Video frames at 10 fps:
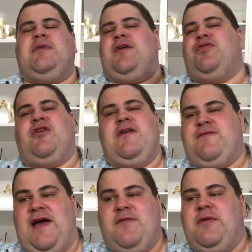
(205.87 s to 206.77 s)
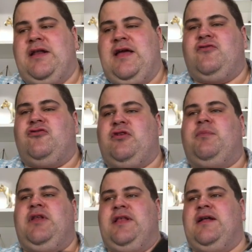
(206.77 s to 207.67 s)
like a 35 mm lens or
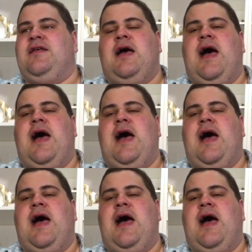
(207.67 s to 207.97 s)
something like that.